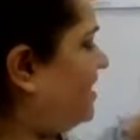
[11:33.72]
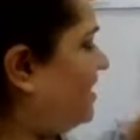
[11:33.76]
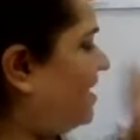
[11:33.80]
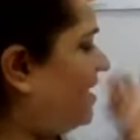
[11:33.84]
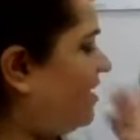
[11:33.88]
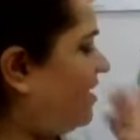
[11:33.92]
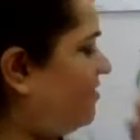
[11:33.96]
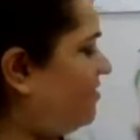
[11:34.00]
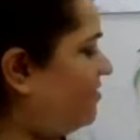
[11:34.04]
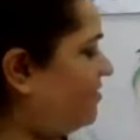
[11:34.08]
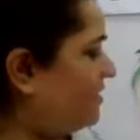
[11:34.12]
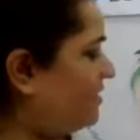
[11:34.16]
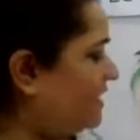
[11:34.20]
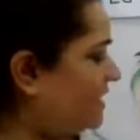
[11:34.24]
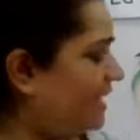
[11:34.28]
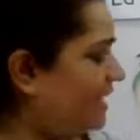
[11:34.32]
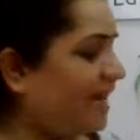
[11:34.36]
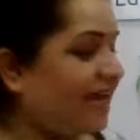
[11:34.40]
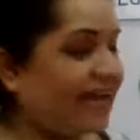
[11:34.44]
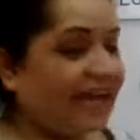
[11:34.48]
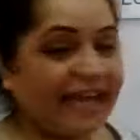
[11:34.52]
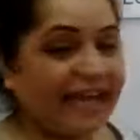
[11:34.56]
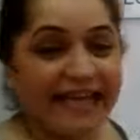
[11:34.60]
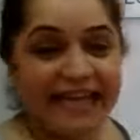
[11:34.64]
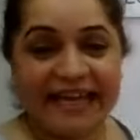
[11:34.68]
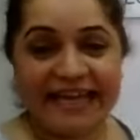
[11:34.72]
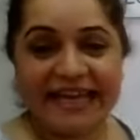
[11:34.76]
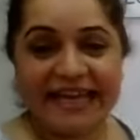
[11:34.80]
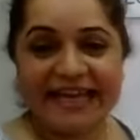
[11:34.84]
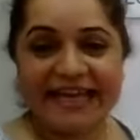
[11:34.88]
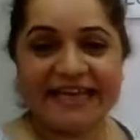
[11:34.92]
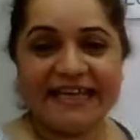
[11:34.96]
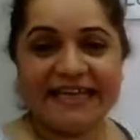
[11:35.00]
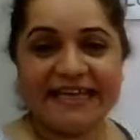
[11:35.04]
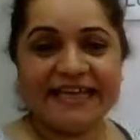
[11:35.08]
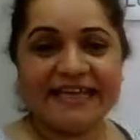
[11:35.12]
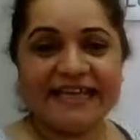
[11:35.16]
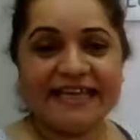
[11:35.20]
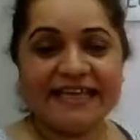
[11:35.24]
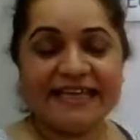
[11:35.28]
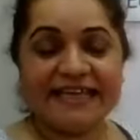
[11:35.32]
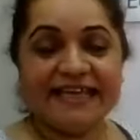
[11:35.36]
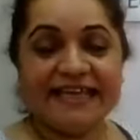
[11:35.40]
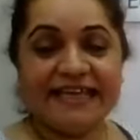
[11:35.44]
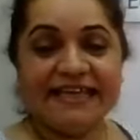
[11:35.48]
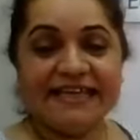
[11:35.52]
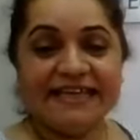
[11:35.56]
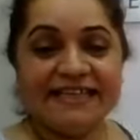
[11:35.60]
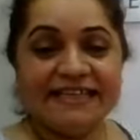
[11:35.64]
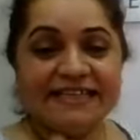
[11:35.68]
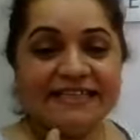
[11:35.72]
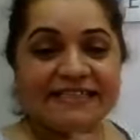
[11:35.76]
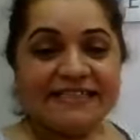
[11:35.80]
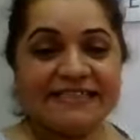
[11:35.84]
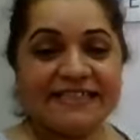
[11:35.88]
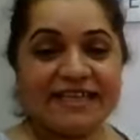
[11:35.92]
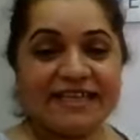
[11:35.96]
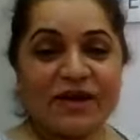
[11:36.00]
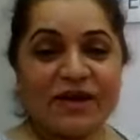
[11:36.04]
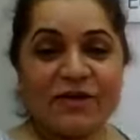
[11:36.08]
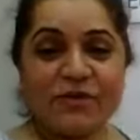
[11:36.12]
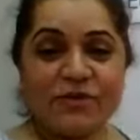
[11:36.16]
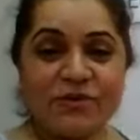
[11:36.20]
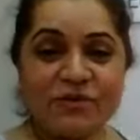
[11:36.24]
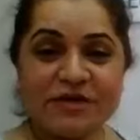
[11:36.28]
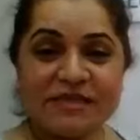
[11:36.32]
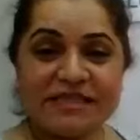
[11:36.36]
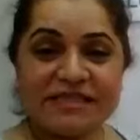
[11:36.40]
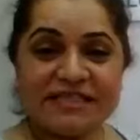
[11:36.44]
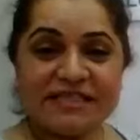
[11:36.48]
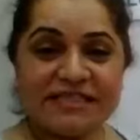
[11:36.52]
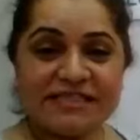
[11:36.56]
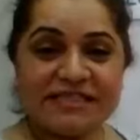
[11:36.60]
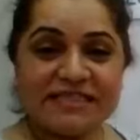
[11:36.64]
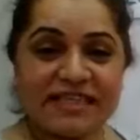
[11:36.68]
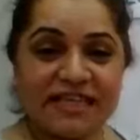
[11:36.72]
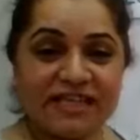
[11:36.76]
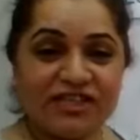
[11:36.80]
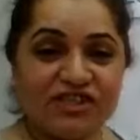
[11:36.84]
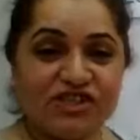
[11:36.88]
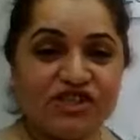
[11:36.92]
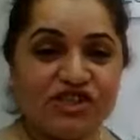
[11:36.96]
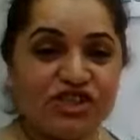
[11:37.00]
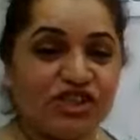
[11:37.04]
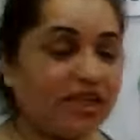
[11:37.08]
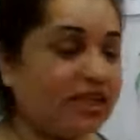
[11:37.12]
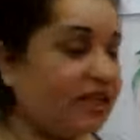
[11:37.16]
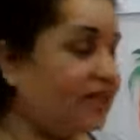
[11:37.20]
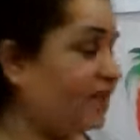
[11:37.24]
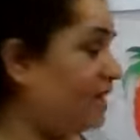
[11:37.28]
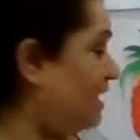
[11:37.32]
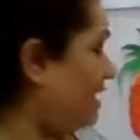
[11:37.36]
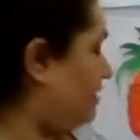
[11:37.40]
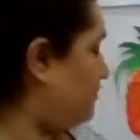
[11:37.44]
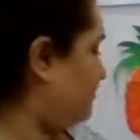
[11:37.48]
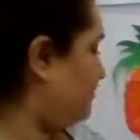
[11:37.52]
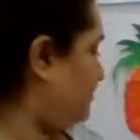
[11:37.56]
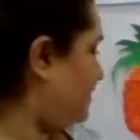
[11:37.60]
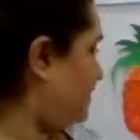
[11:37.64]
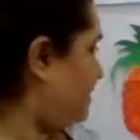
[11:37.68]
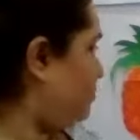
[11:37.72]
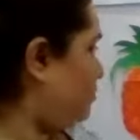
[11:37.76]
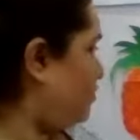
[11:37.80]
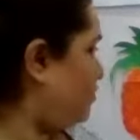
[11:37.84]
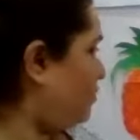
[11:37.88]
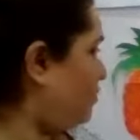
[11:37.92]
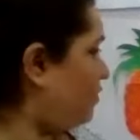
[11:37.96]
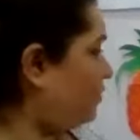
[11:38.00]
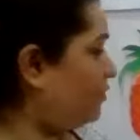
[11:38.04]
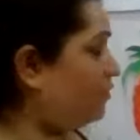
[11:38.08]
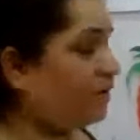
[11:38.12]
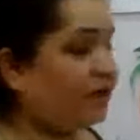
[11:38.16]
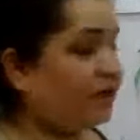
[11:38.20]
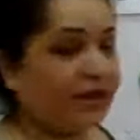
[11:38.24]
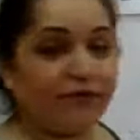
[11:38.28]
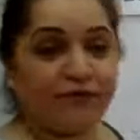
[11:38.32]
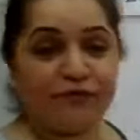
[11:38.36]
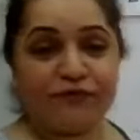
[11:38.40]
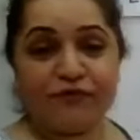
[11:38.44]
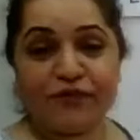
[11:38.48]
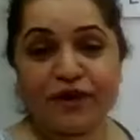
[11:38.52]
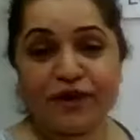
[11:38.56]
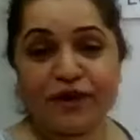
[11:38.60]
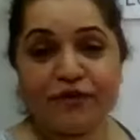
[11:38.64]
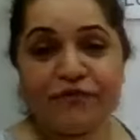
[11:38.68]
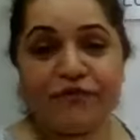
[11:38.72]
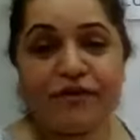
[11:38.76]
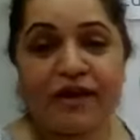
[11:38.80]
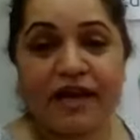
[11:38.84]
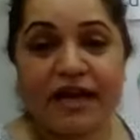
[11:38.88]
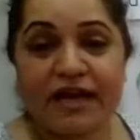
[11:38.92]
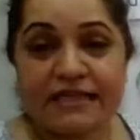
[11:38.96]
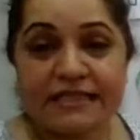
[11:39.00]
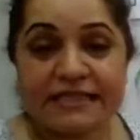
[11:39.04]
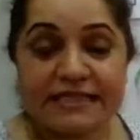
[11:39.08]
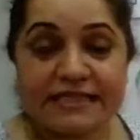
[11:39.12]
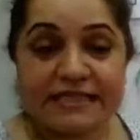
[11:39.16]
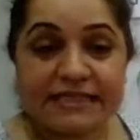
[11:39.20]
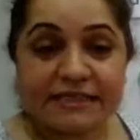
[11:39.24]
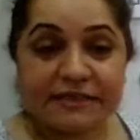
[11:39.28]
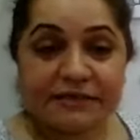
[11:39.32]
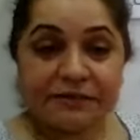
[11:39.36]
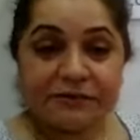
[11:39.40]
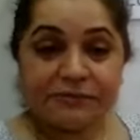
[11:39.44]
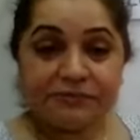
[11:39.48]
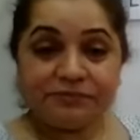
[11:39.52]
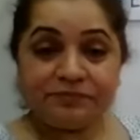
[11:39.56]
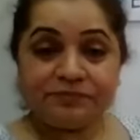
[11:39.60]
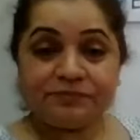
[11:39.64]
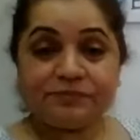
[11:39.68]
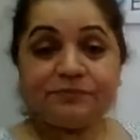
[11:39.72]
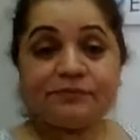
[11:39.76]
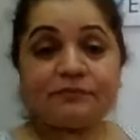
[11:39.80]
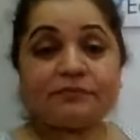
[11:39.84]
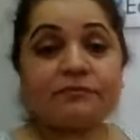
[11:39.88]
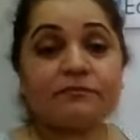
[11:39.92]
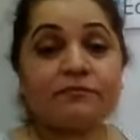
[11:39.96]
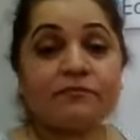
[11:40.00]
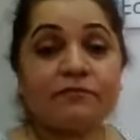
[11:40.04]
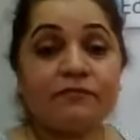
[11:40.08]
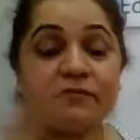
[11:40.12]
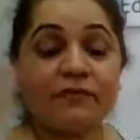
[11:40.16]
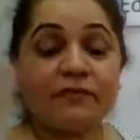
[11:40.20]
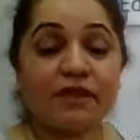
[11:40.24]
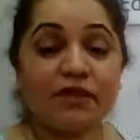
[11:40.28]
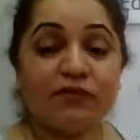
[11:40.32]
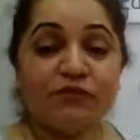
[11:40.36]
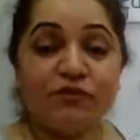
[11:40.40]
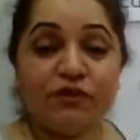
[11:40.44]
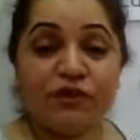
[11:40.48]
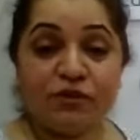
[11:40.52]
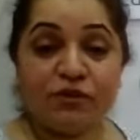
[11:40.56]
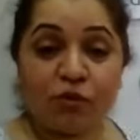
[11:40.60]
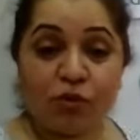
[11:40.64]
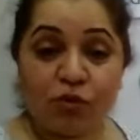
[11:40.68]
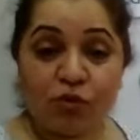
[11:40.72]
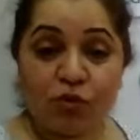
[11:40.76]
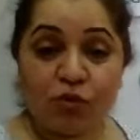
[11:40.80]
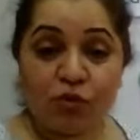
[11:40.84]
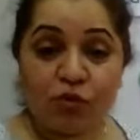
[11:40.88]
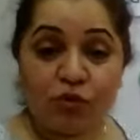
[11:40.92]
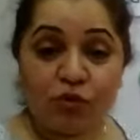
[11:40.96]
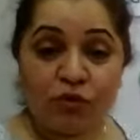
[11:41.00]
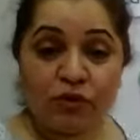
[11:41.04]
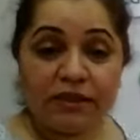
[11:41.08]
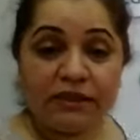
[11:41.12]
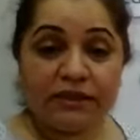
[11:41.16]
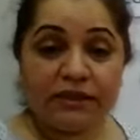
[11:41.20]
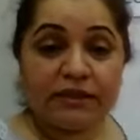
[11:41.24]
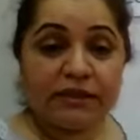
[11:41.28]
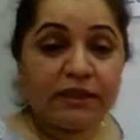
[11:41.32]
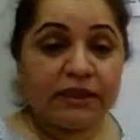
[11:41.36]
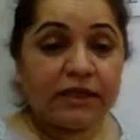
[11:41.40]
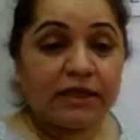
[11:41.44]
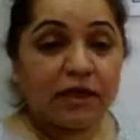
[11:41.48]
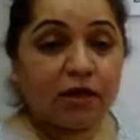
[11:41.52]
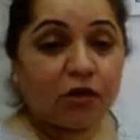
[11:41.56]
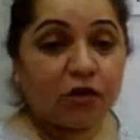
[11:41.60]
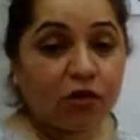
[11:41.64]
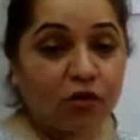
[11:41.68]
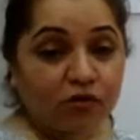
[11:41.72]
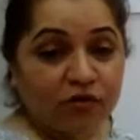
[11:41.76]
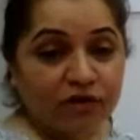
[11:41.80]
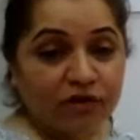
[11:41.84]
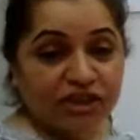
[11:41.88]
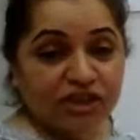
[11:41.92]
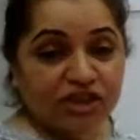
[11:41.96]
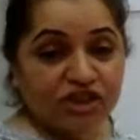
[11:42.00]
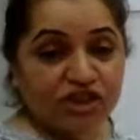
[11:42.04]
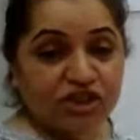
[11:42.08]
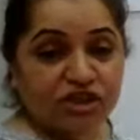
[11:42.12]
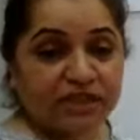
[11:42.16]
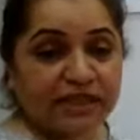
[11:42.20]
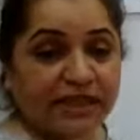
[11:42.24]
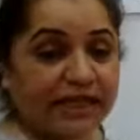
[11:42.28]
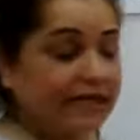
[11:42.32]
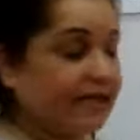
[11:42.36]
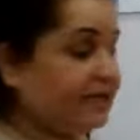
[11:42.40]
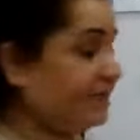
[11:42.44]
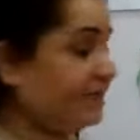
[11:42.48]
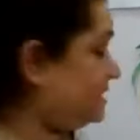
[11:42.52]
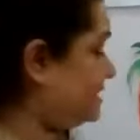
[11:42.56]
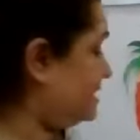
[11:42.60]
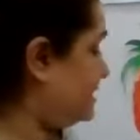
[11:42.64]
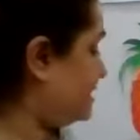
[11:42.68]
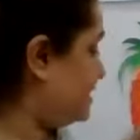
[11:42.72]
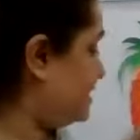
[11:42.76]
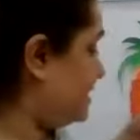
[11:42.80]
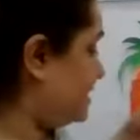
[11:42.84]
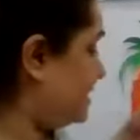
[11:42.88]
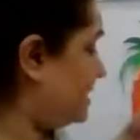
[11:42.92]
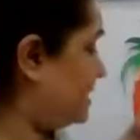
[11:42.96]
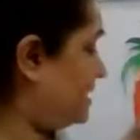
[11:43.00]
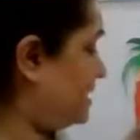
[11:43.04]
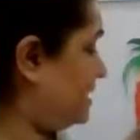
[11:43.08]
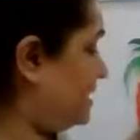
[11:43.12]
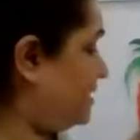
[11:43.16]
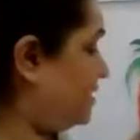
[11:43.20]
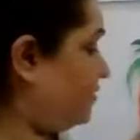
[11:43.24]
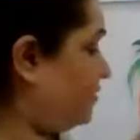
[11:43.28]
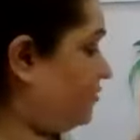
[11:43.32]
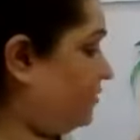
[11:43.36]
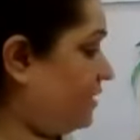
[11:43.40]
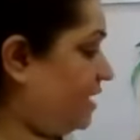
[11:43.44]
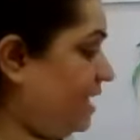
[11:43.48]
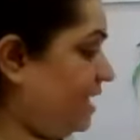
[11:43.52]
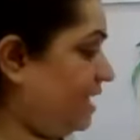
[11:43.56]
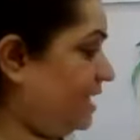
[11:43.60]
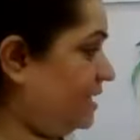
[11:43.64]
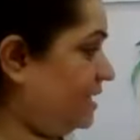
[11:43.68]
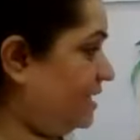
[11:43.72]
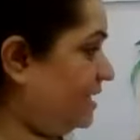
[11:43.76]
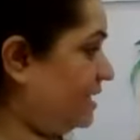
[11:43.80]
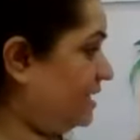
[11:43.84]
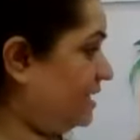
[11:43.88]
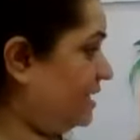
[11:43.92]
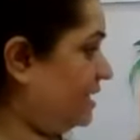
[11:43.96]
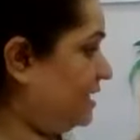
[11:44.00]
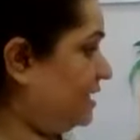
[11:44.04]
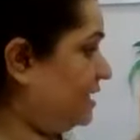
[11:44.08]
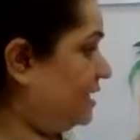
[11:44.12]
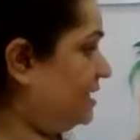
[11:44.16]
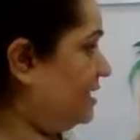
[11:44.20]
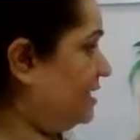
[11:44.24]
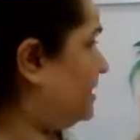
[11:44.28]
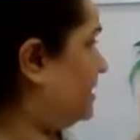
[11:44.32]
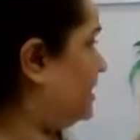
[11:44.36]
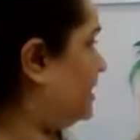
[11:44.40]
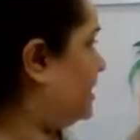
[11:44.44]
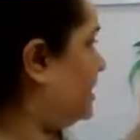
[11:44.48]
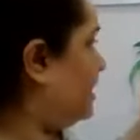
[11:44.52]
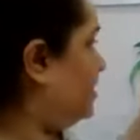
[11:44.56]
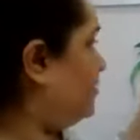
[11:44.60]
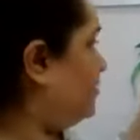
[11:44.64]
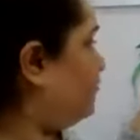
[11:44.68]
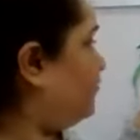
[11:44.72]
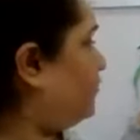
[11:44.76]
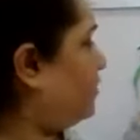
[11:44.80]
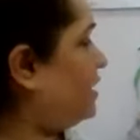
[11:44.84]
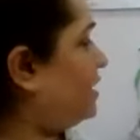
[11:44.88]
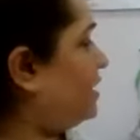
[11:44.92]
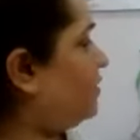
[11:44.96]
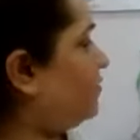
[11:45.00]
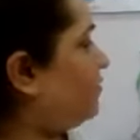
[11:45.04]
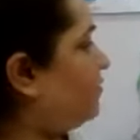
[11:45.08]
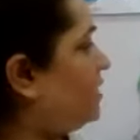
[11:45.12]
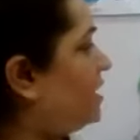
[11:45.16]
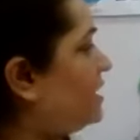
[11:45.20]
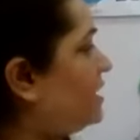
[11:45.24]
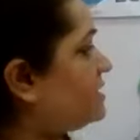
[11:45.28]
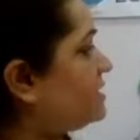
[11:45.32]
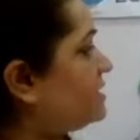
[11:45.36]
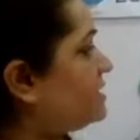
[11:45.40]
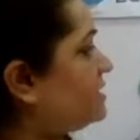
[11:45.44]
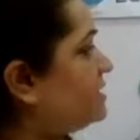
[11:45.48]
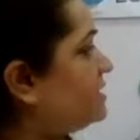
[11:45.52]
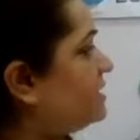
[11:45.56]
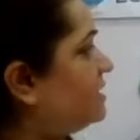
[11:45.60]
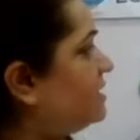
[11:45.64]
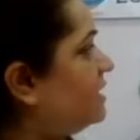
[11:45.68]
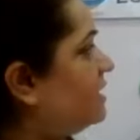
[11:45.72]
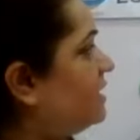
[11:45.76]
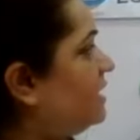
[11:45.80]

Okay, so such a lovely board in front of us with all the orange things right? In front of us.